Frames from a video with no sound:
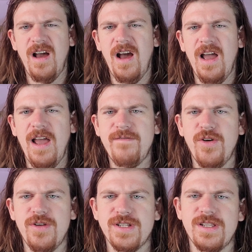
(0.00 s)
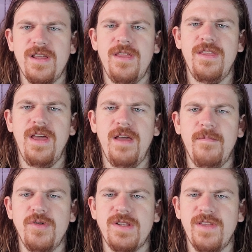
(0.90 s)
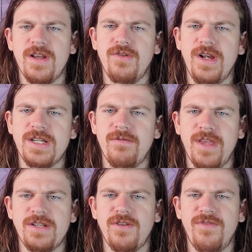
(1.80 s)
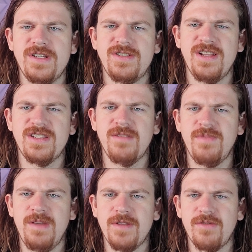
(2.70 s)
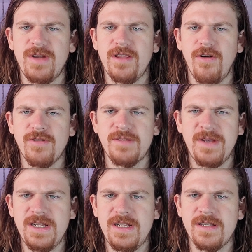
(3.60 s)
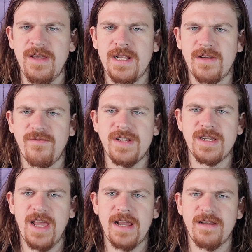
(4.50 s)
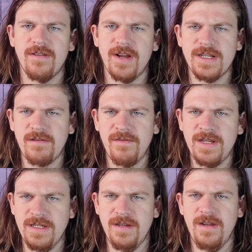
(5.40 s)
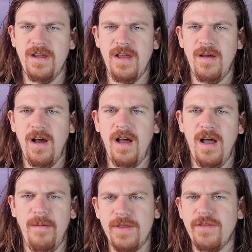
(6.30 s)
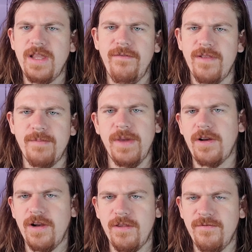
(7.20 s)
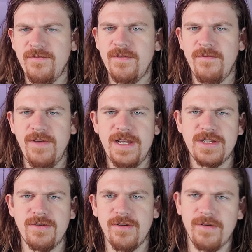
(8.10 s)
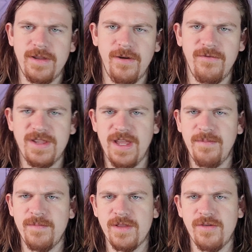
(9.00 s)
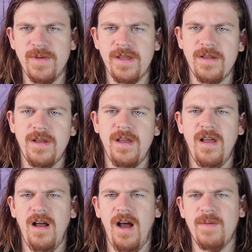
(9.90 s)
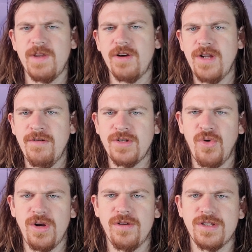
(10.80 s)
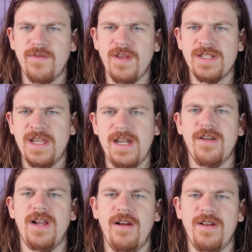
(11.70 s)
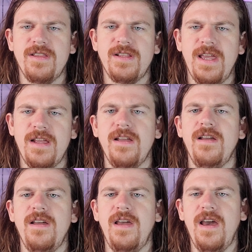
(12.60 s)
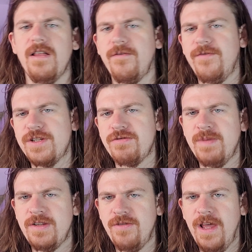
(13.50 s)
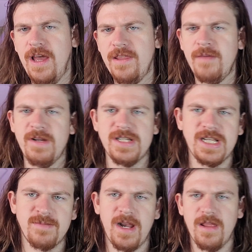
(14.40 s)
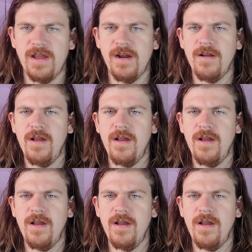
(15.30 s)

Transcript: I have noticed that most of the aggression with angelfish tends to be between their own species, angelfish attacking other angelfish, but they definitely pick on other fish or fin nip them a little bit. They are territorial, so if they stake out an area in the tank, other fish swim into that, they might chase them out of there.